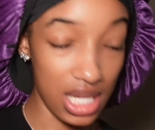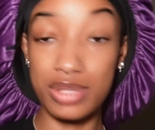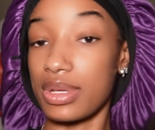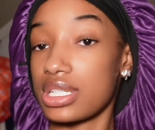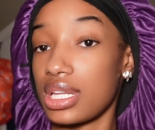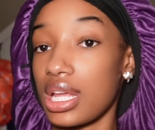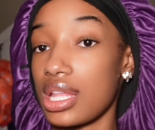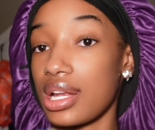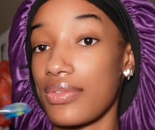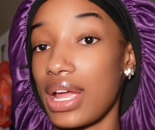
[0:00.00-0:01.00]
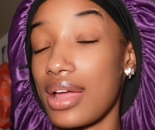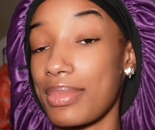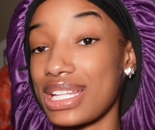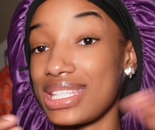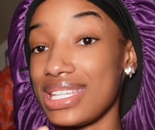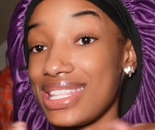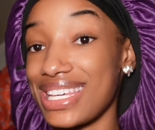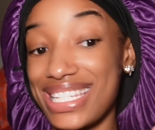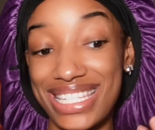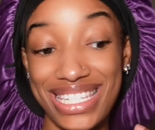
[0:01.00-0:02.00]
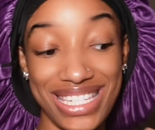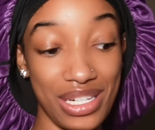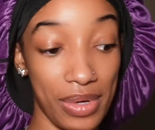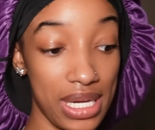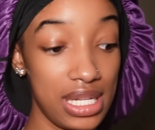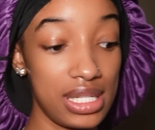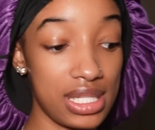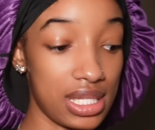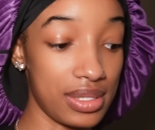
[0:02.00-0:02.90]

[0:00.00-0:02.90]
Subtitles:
especially now that I've gotten my teeth straight.